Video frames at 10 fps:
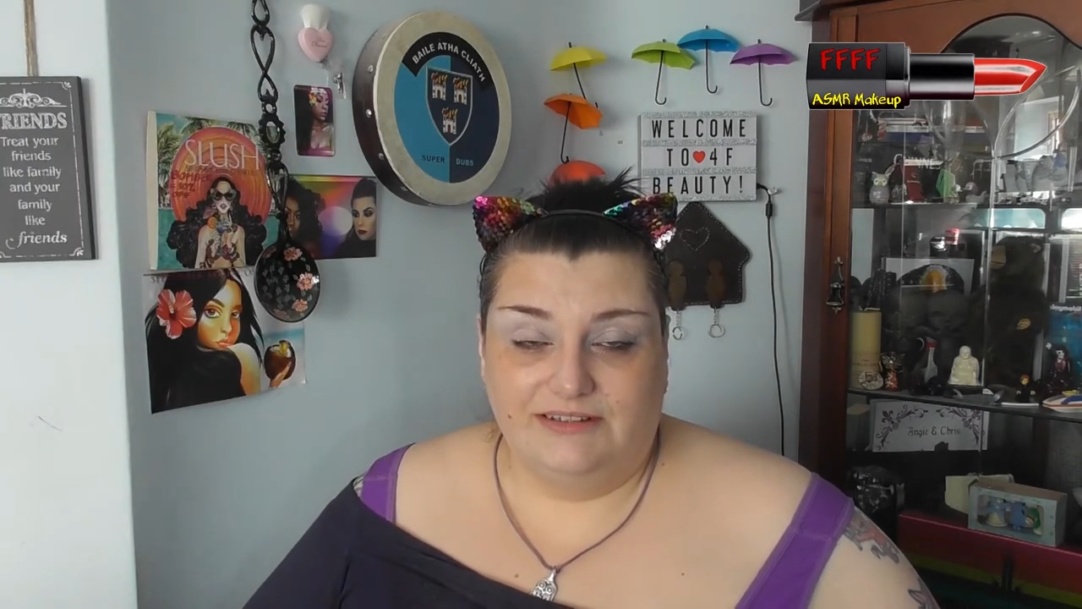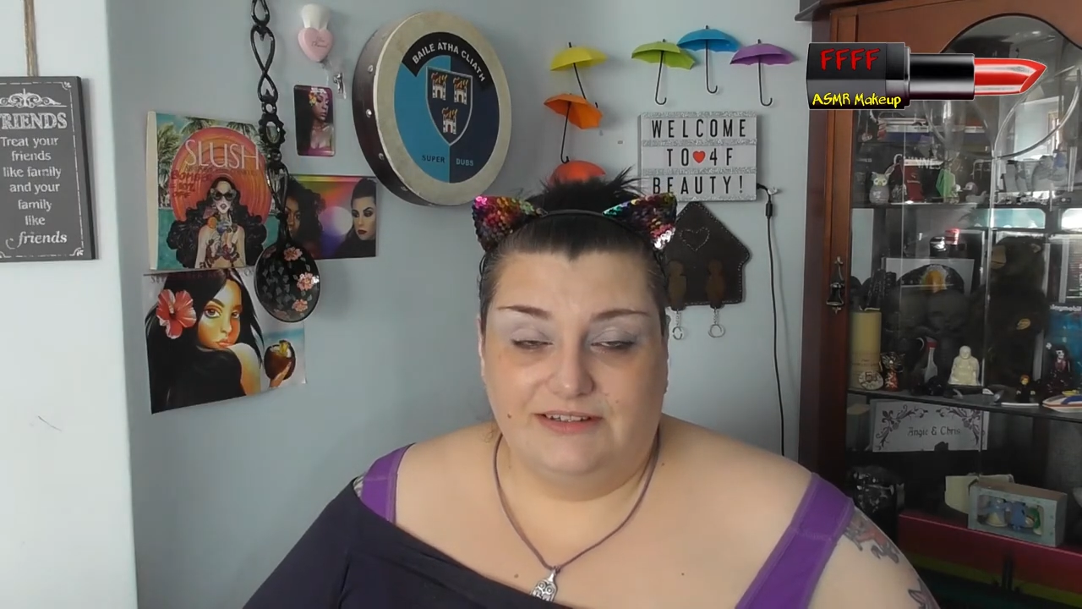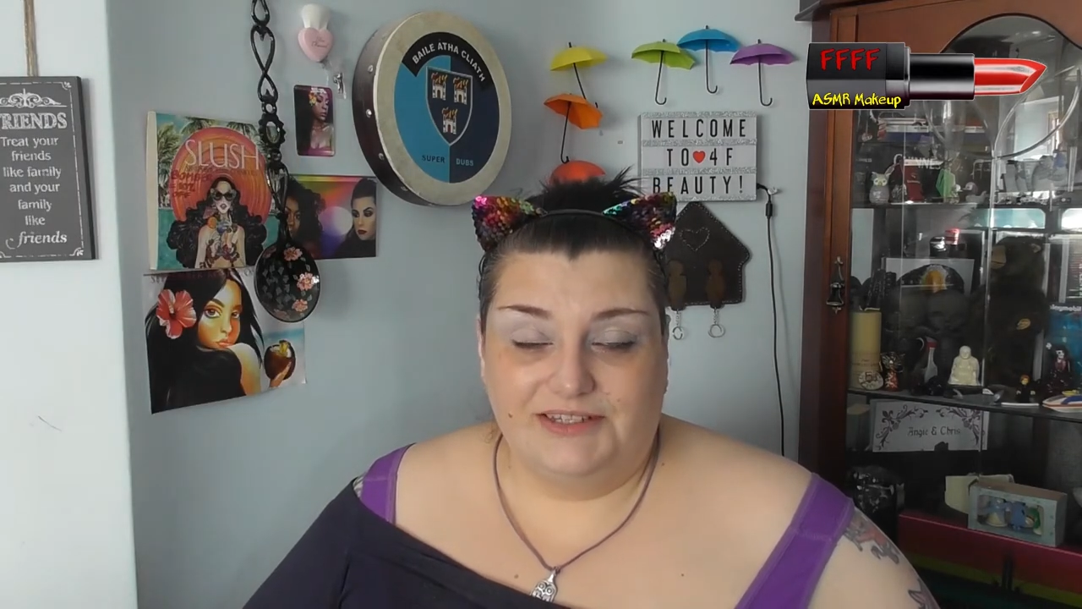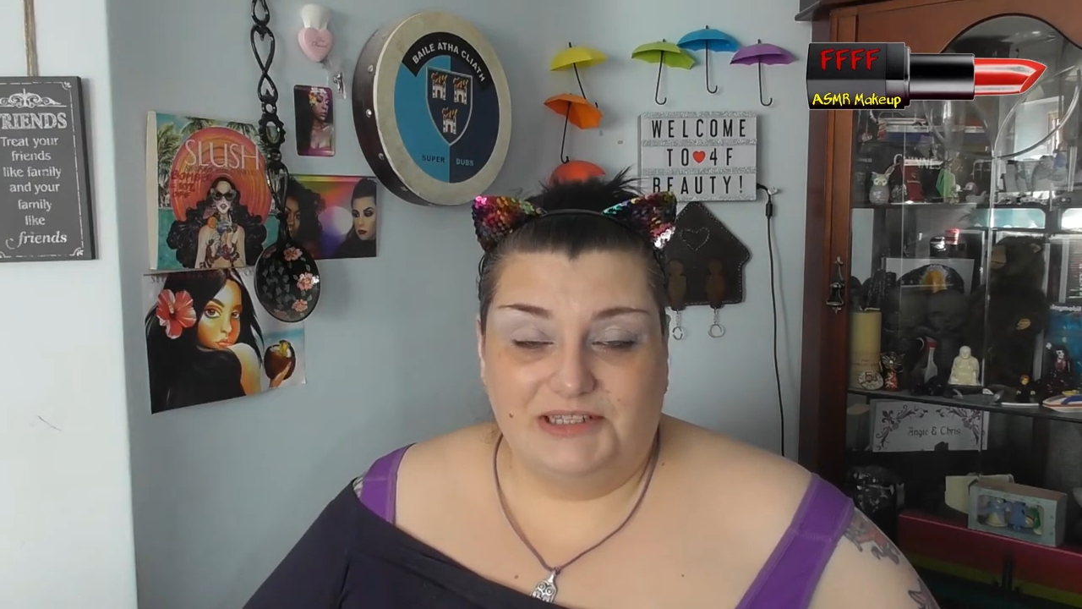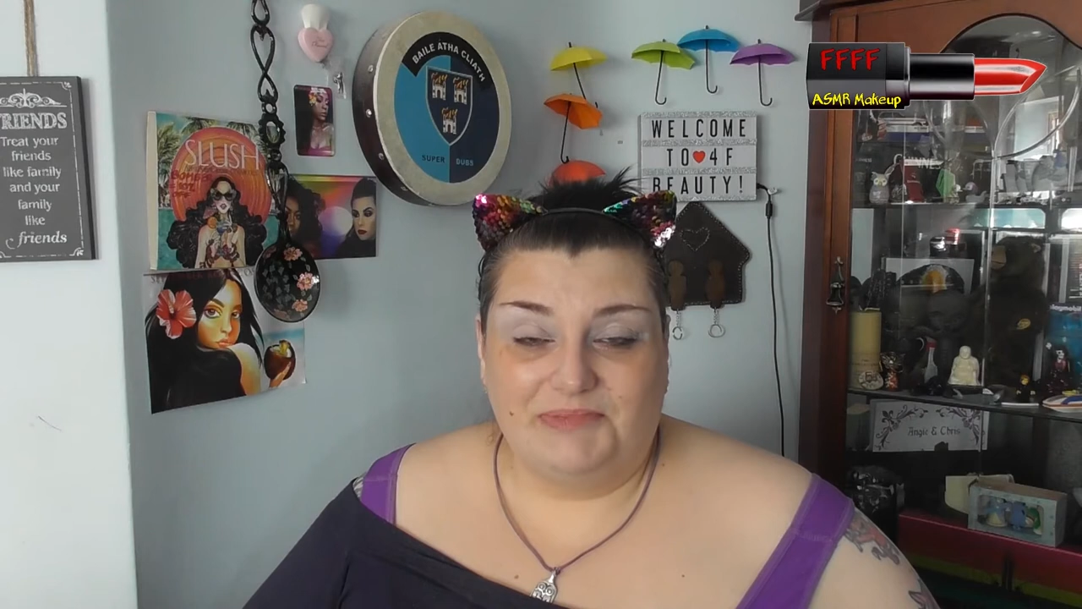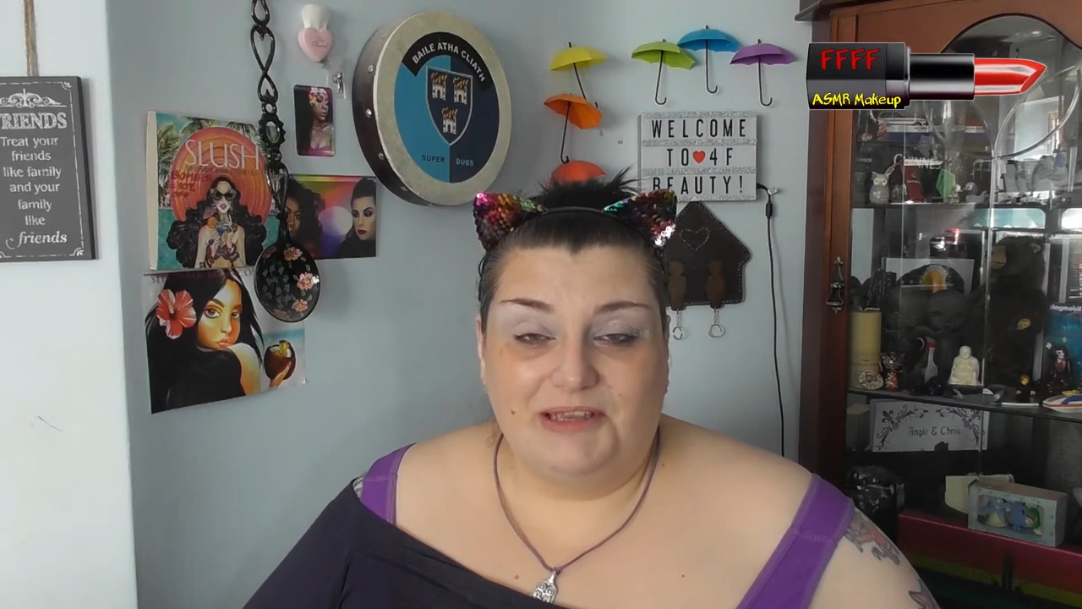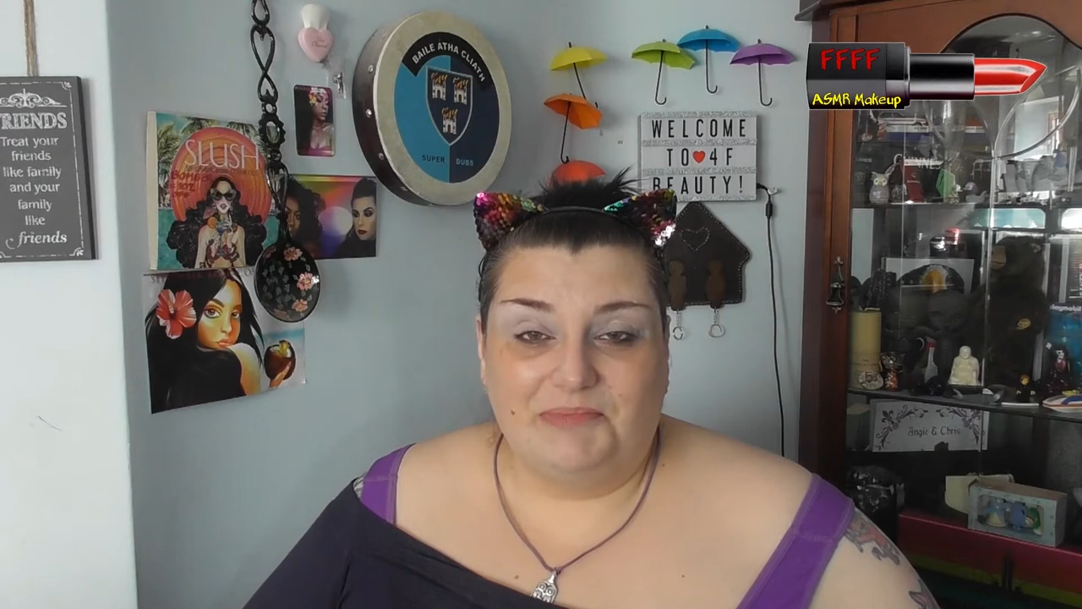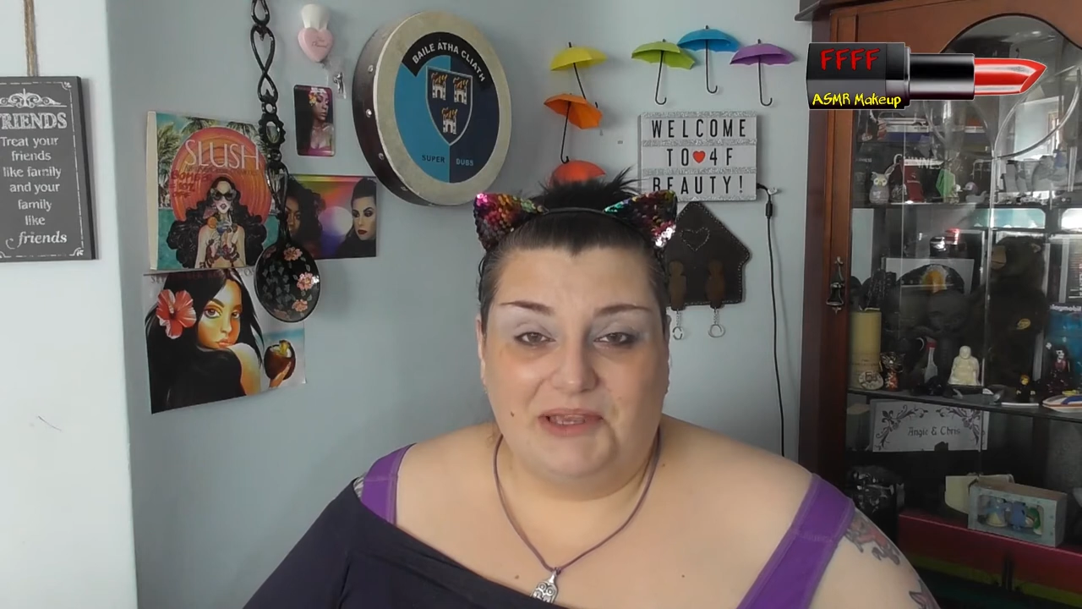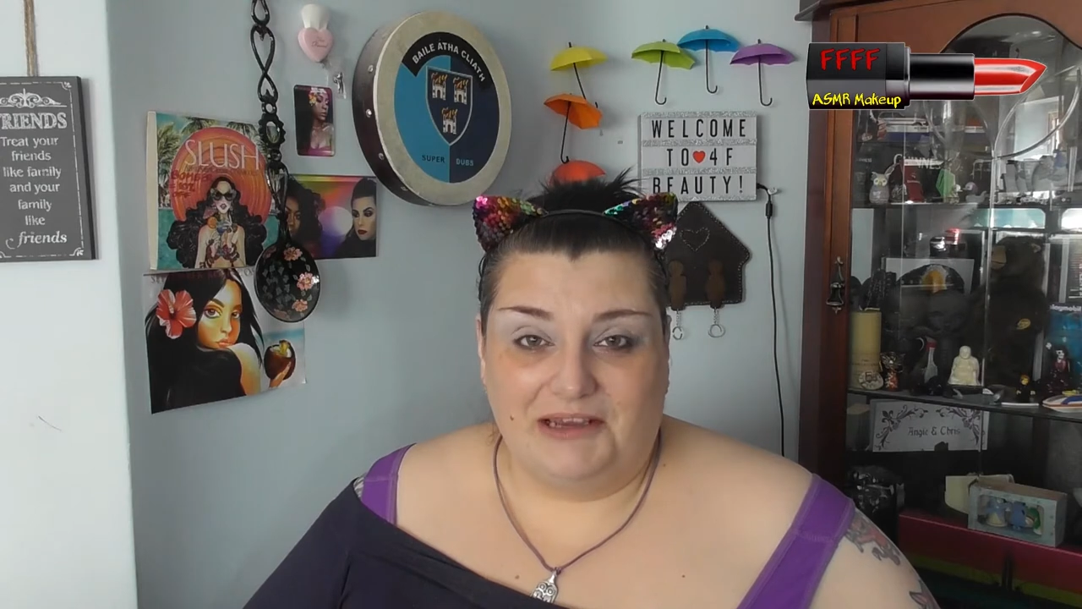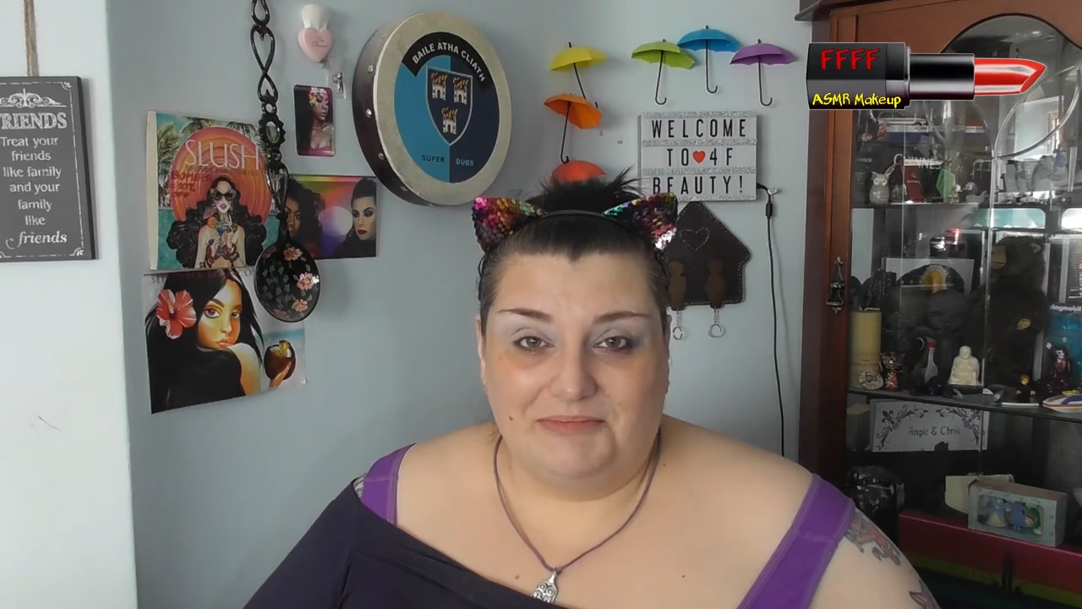just speed
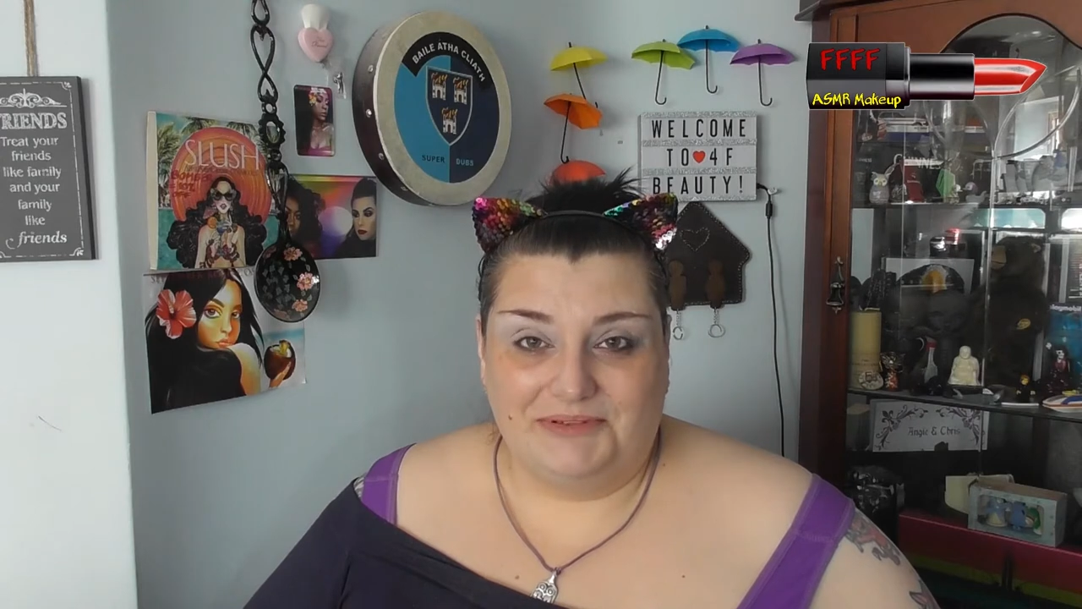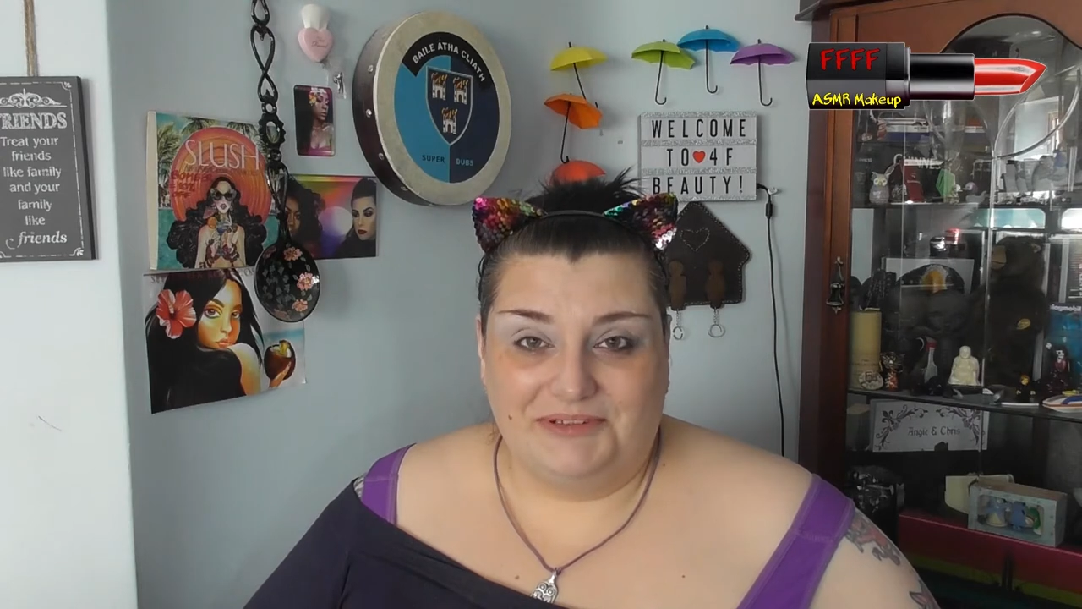me up.